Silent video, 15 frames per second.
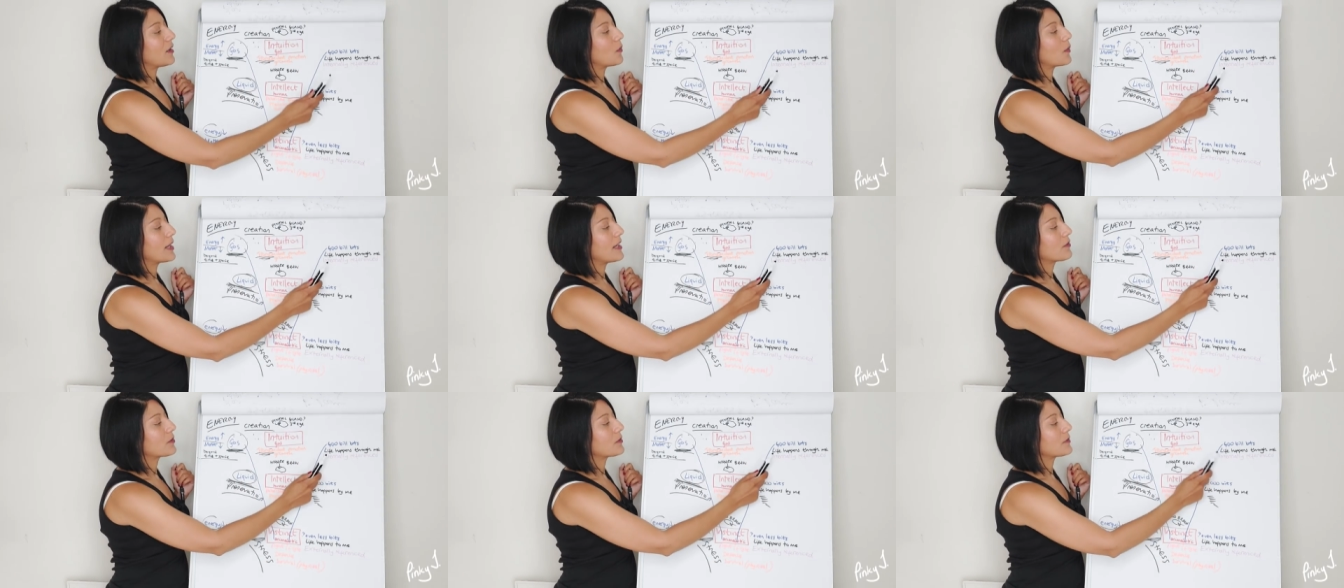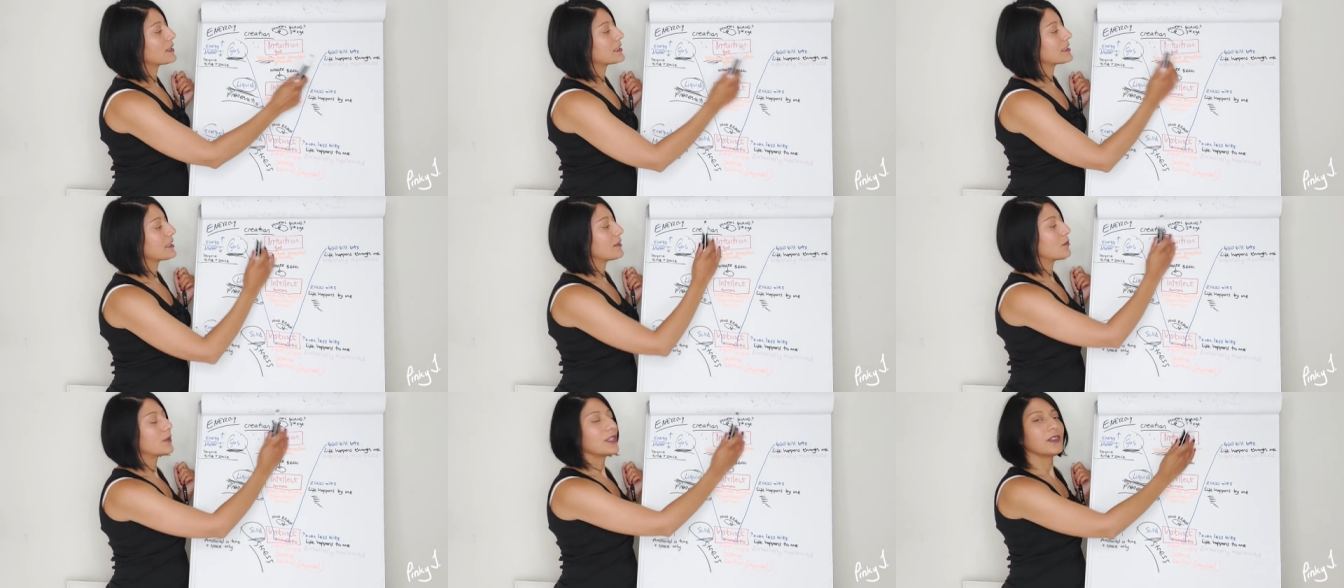aware of is
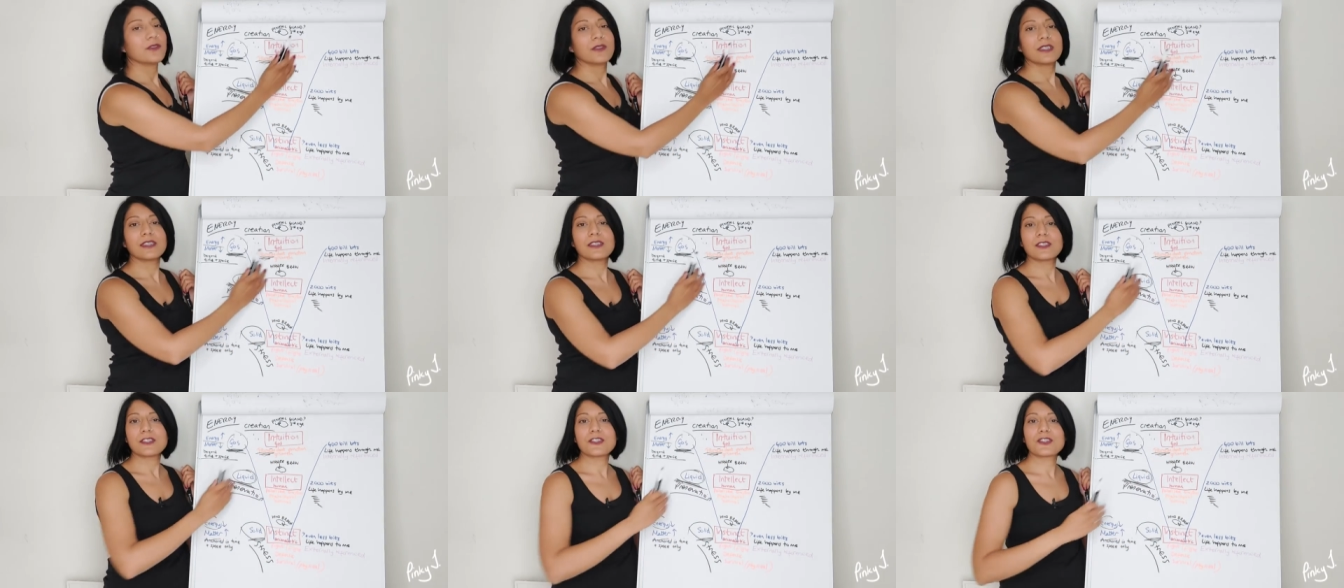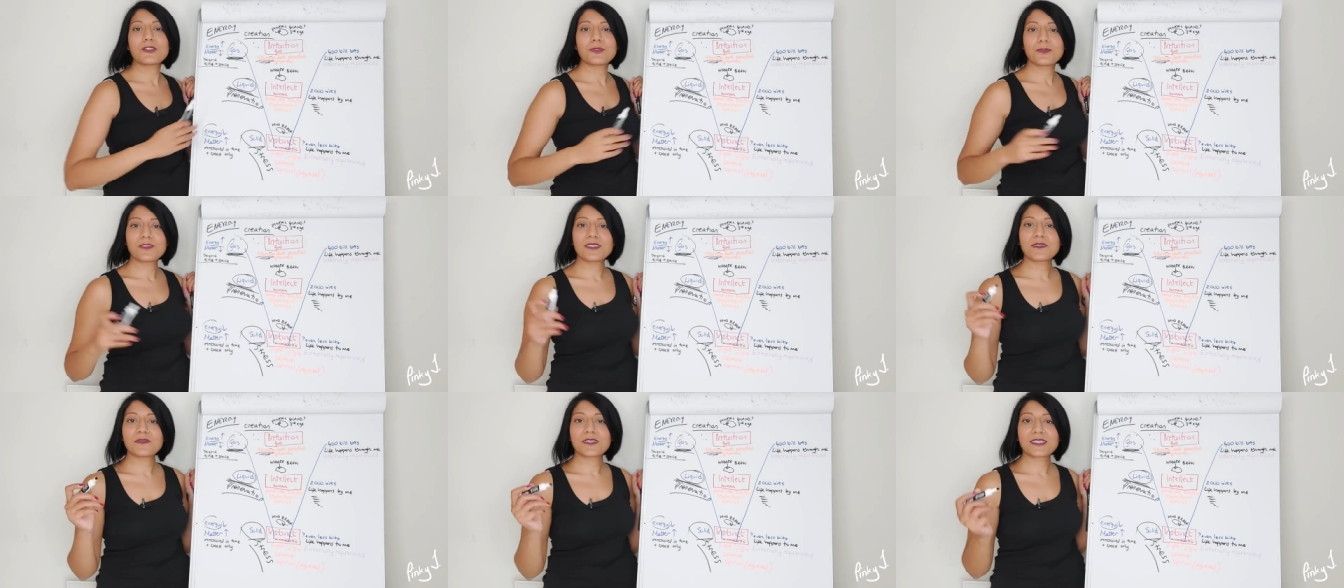that when you're in an
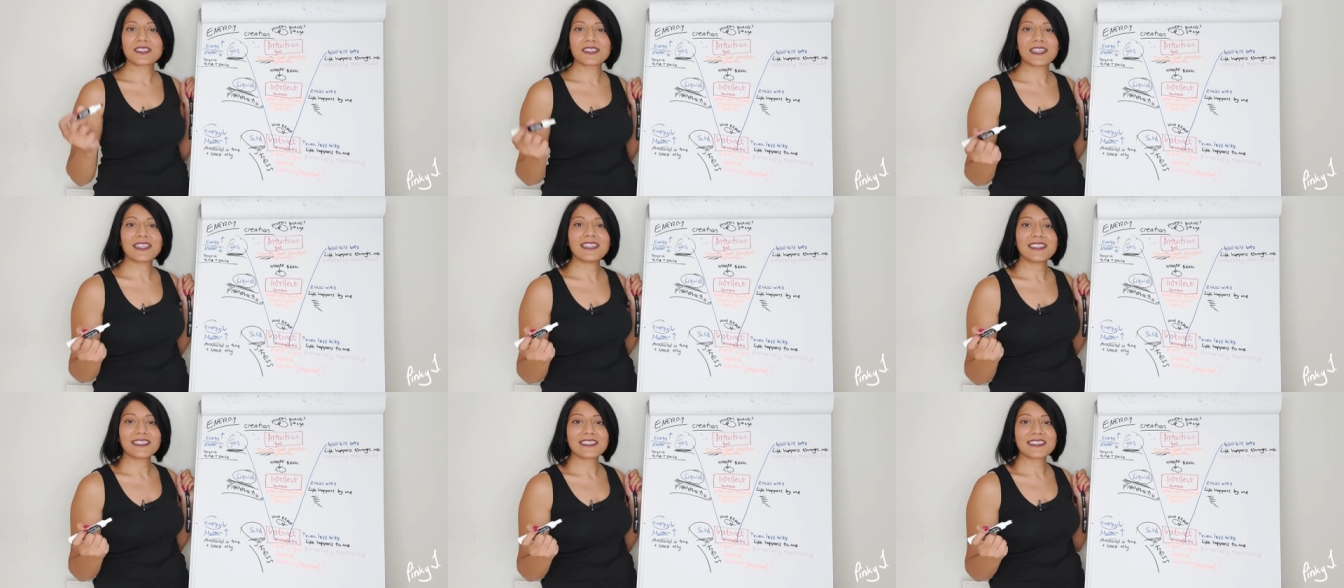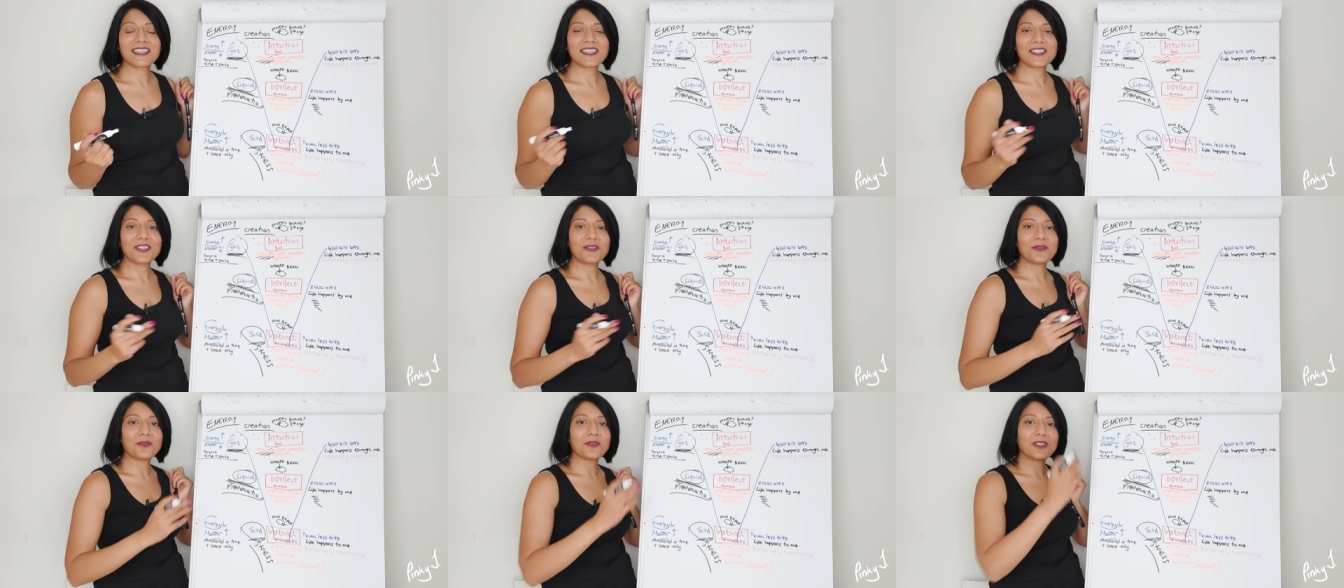intuitive state and
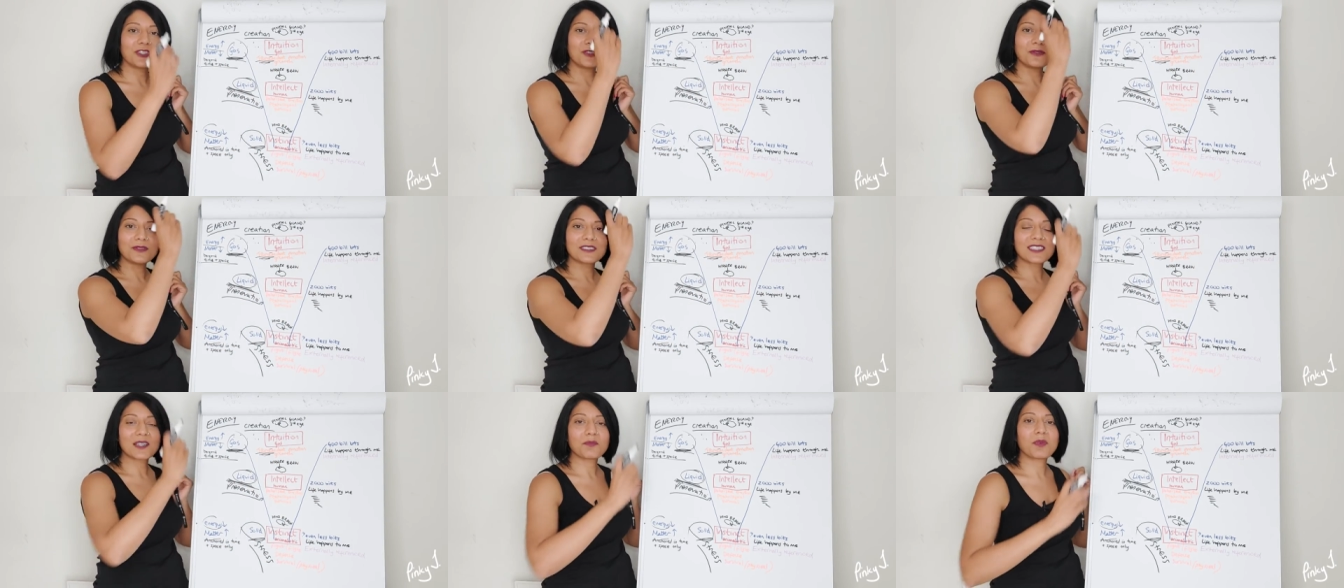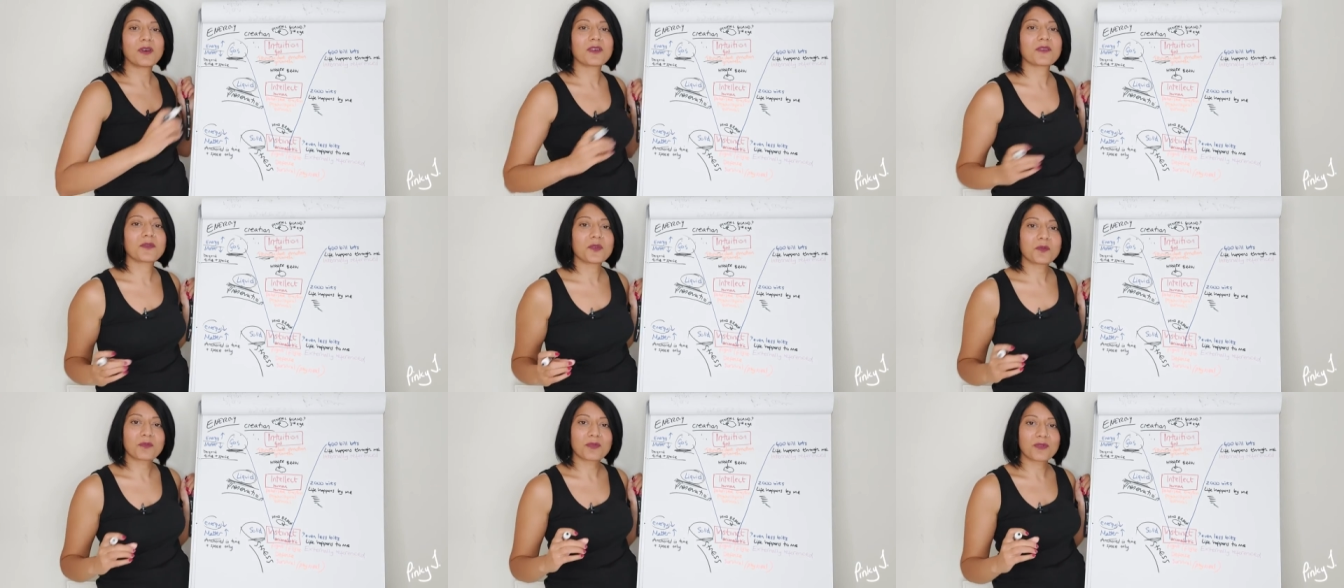you use that part of
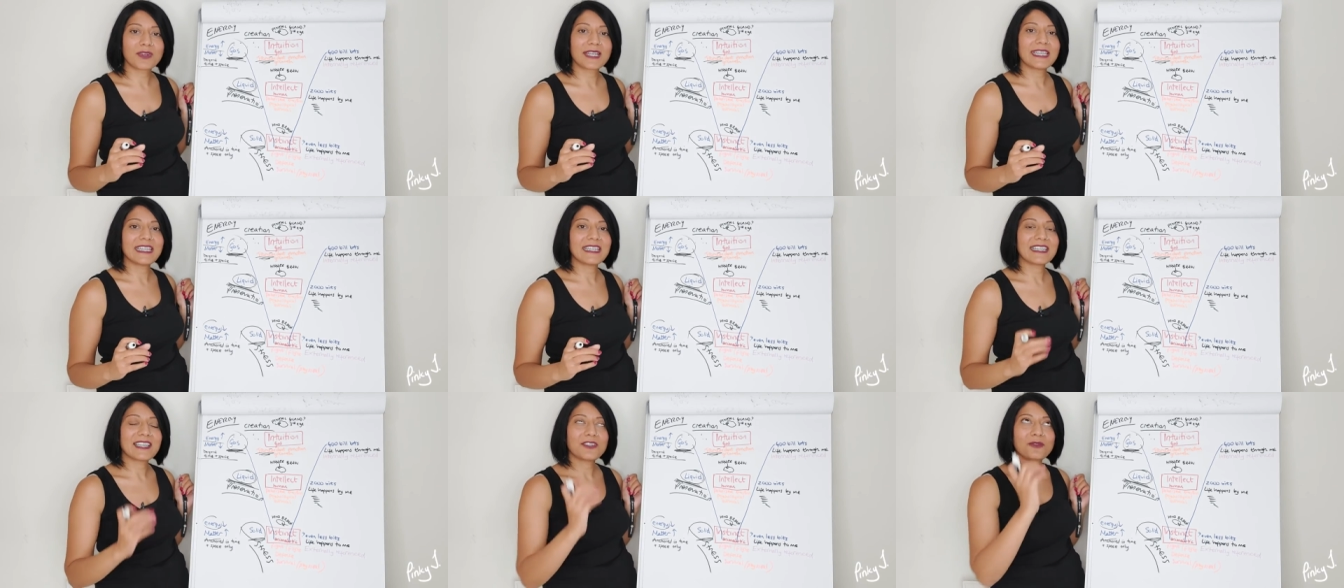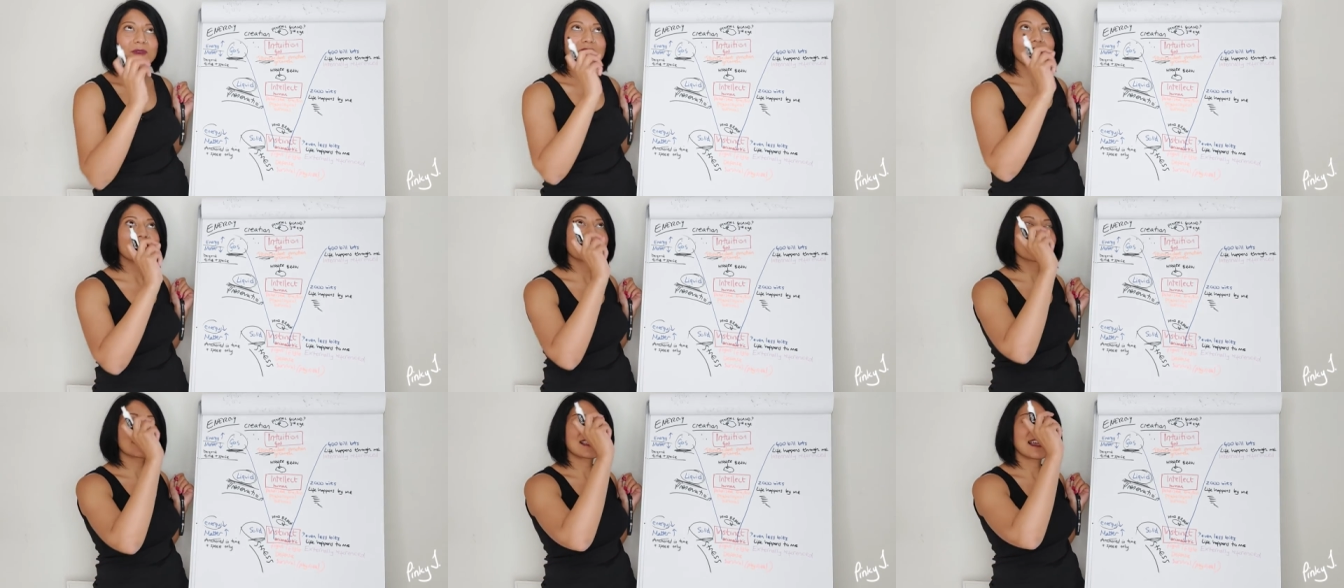your brain and you
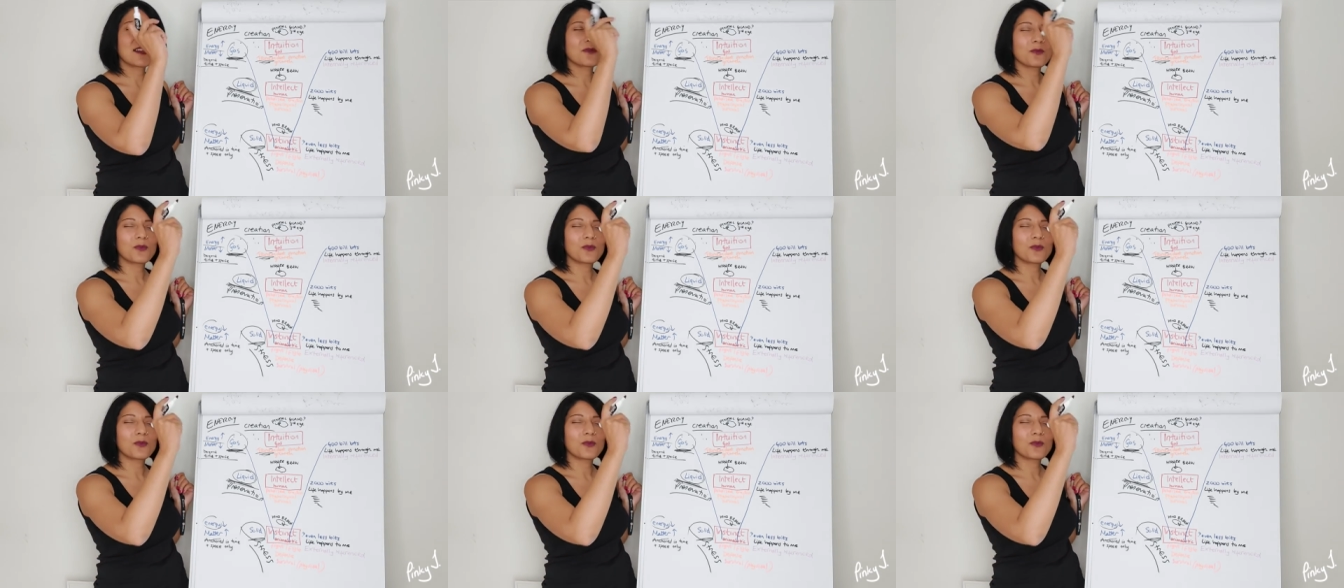understand